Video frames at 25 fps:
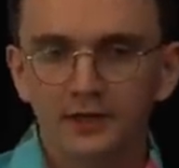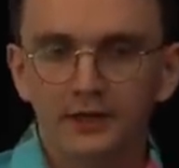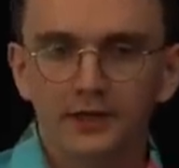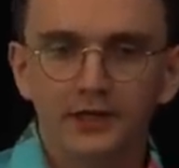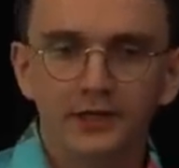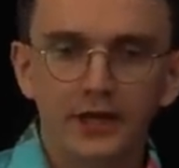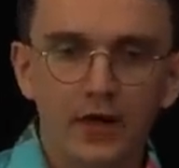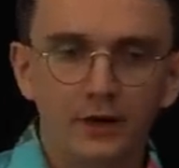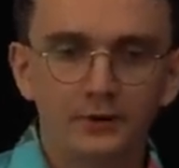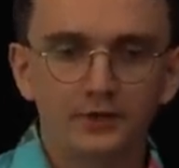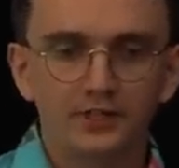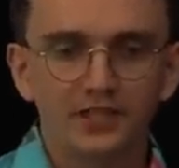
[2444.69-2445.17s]

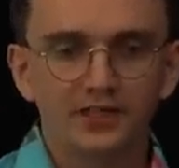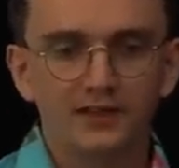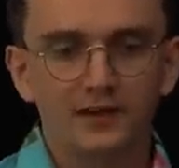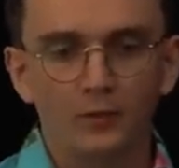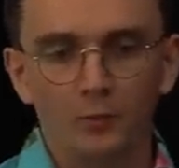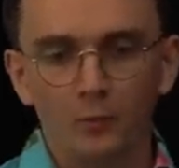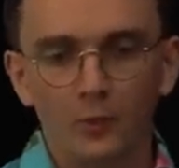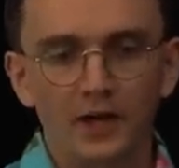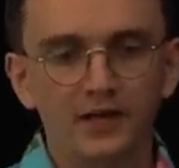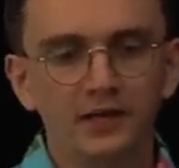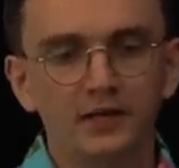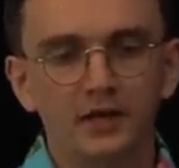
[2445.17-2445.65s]
noted that
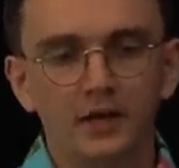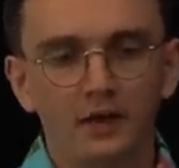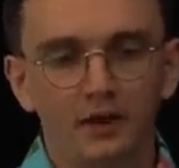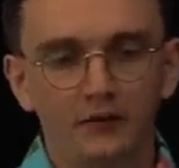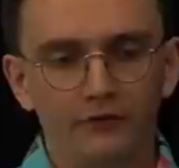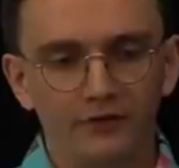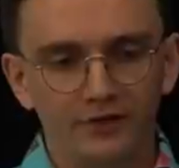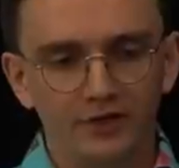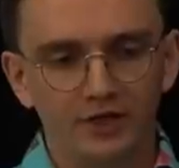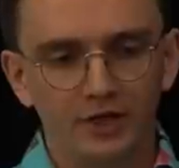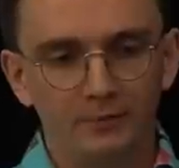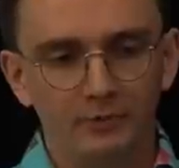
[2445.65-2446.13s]
when the
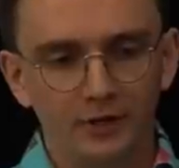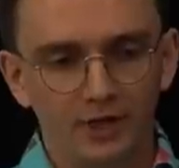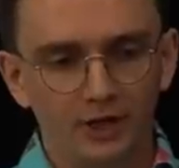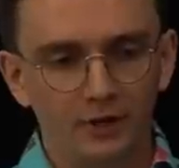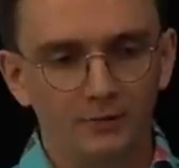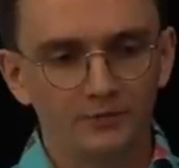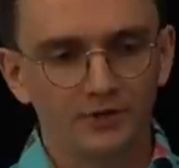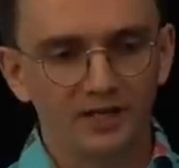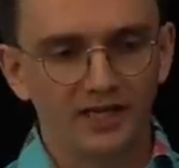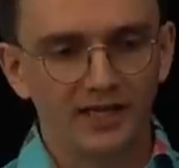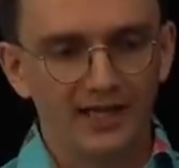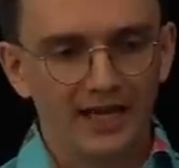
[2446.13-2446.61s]
officer
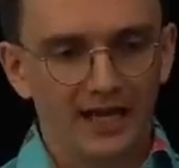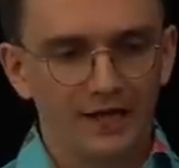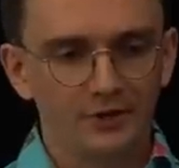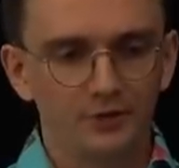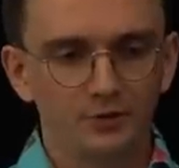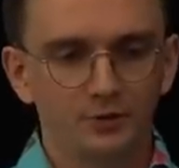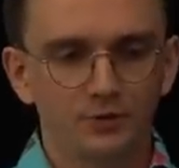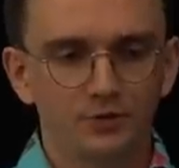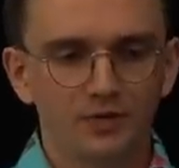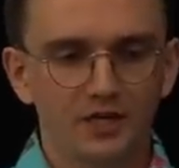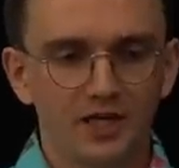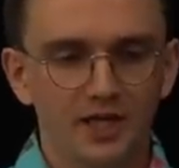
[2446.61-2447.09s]
becomes a
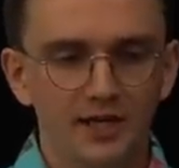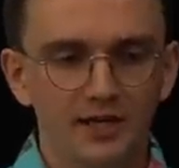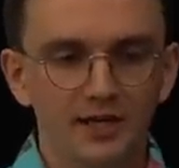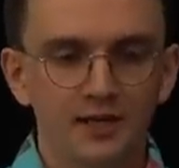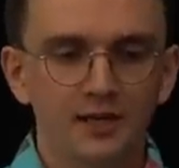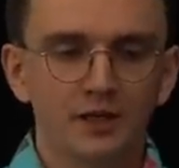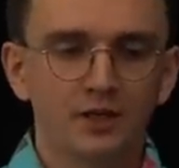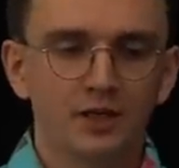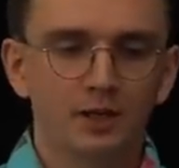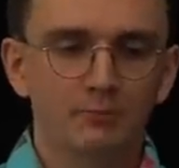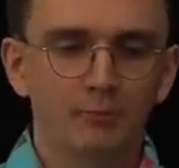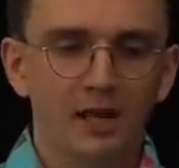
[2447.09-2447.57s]
casualty,
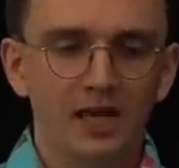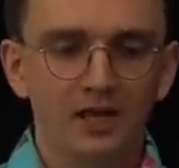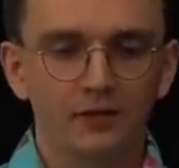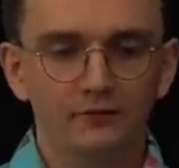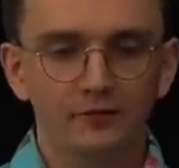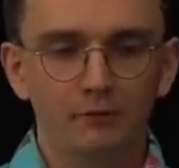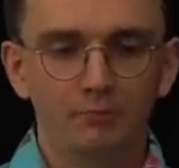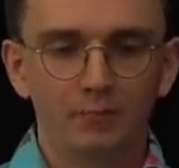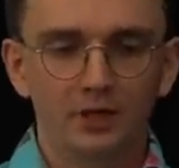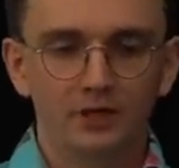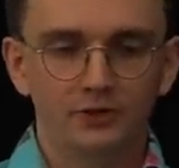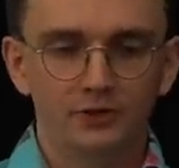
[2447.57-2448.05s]
the men of
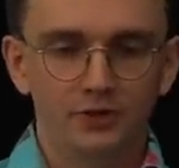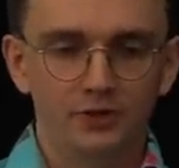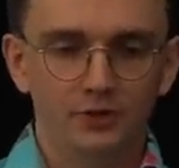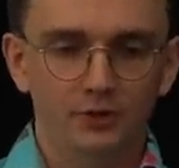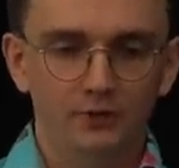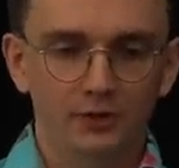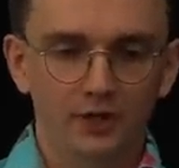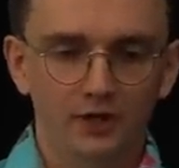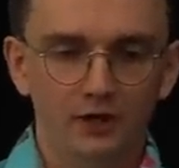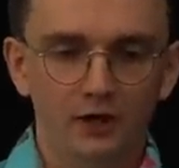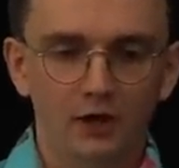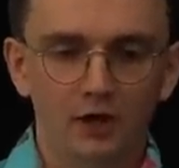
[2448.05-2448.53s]
a
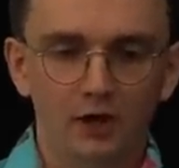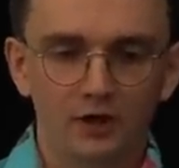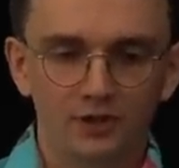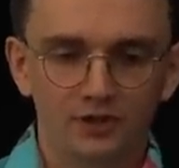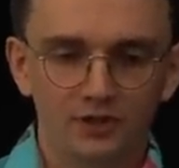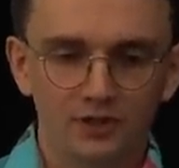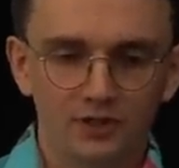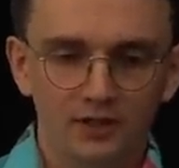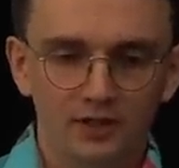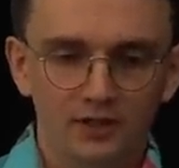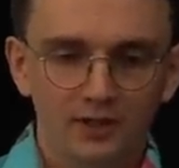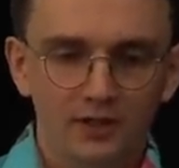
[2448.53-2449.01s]
platoon are
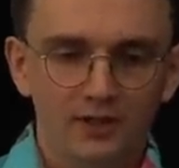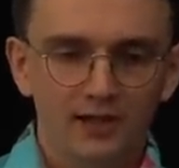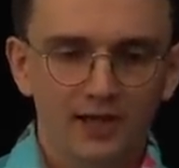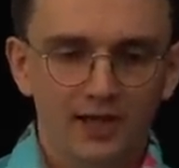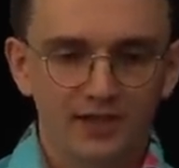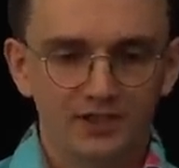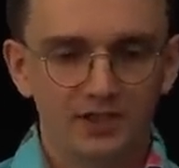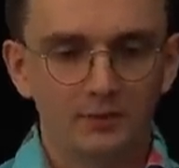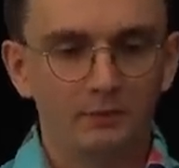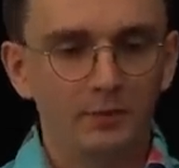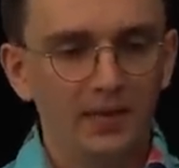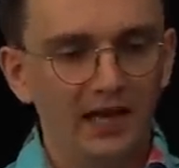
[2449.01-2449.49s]
lost
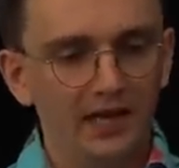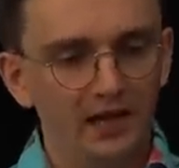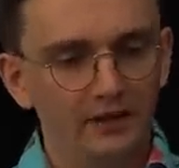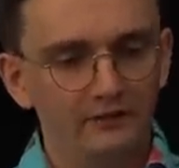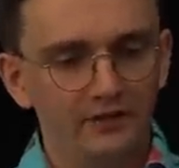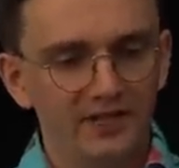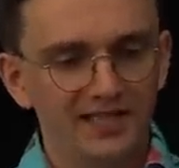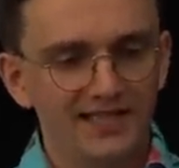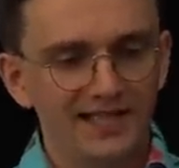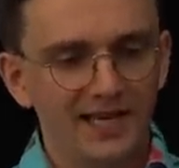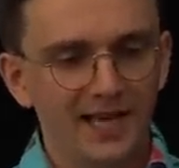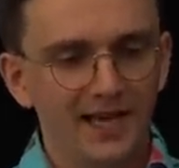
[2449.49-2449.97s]
as the plan of
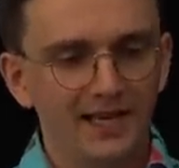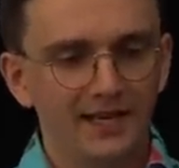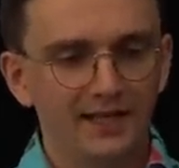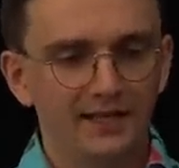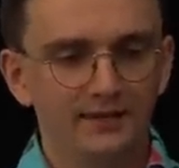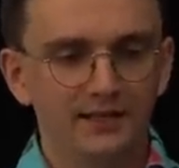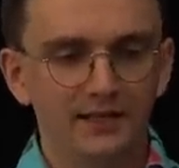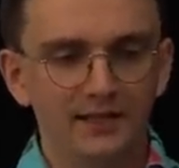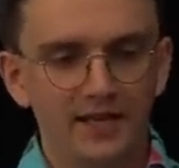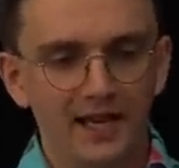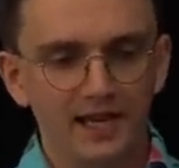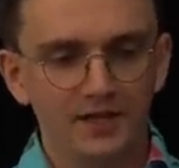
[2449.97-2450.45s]
attack
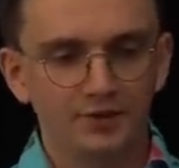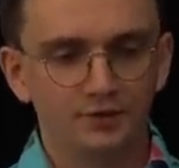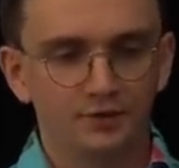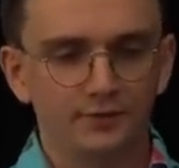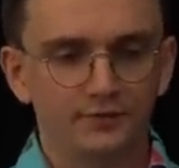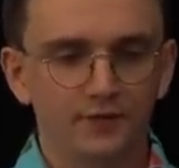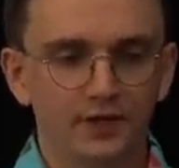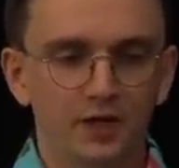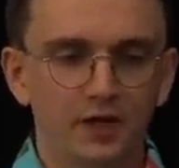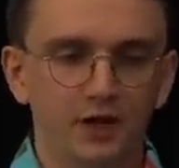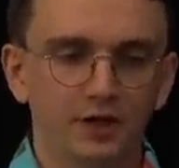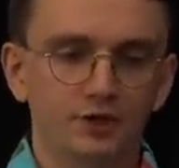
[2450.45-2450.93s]
and the nature of
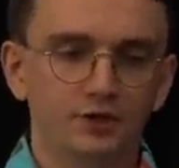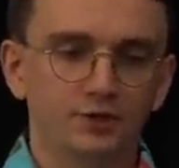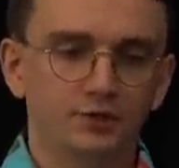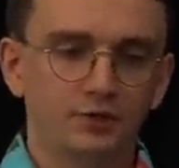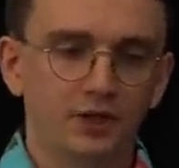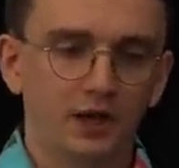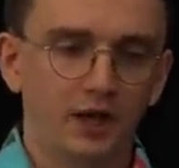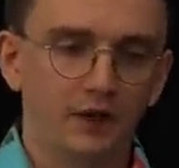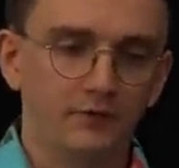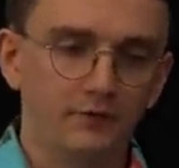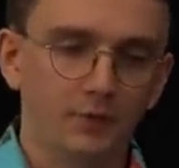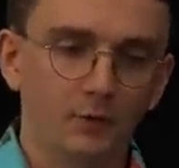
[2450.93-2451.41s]
the
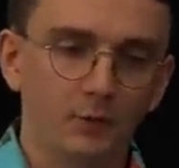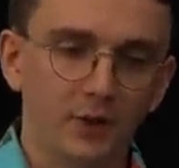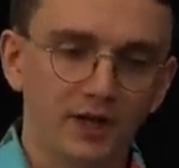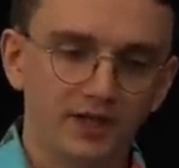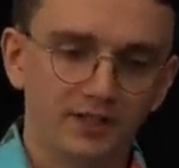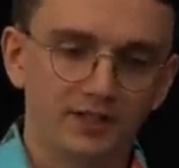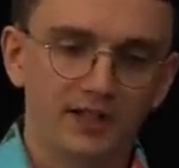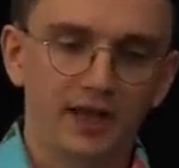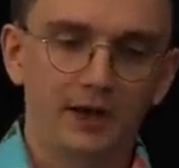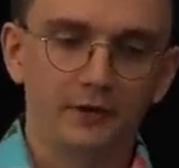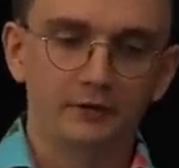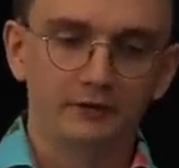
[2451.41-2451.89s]
country over
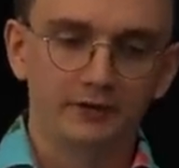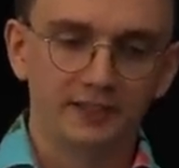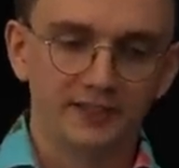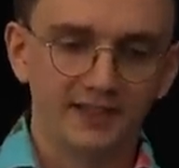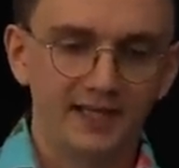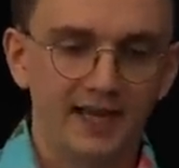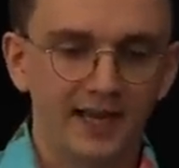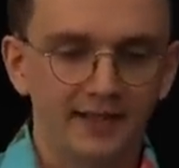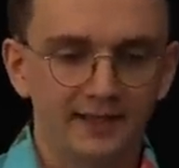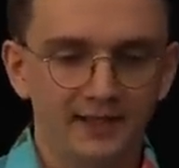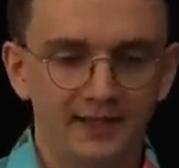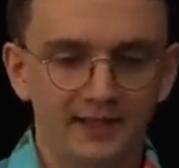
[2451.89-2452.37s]
which they were
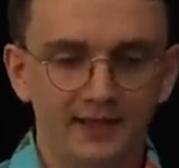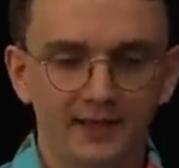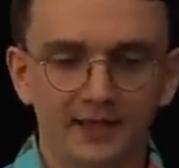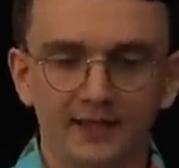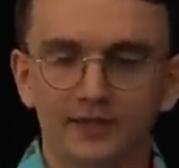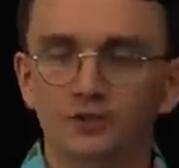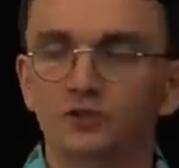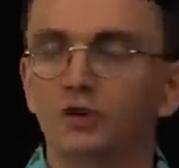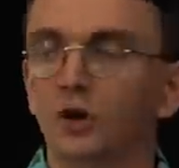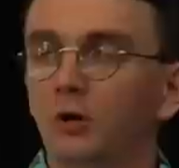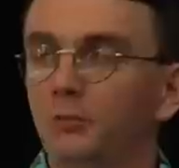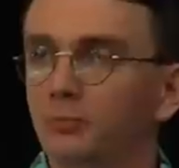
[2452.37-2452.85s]
attacking
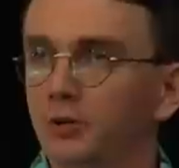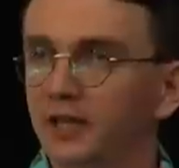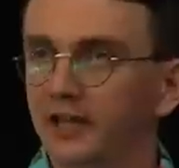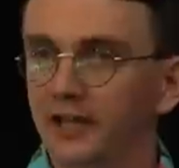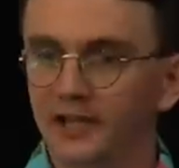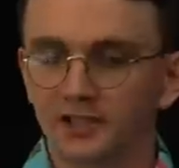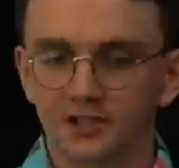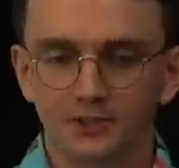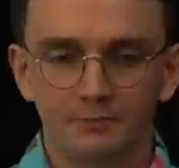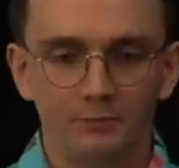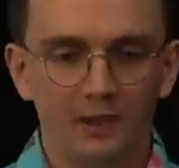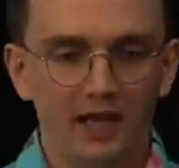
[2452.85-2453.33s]
had not been
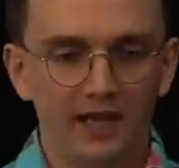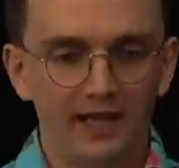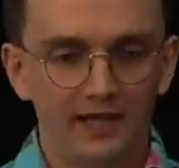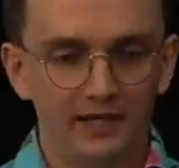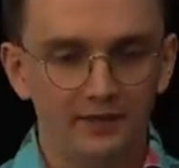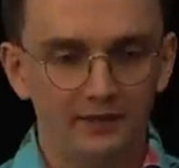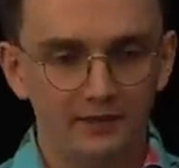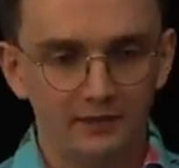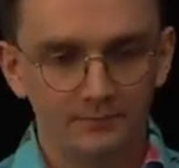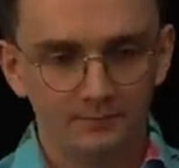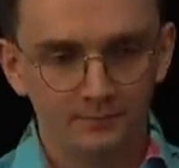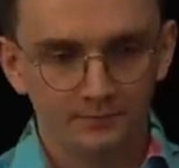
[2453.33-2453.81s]

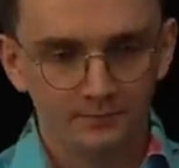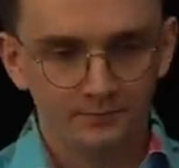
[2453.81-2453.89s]
explained.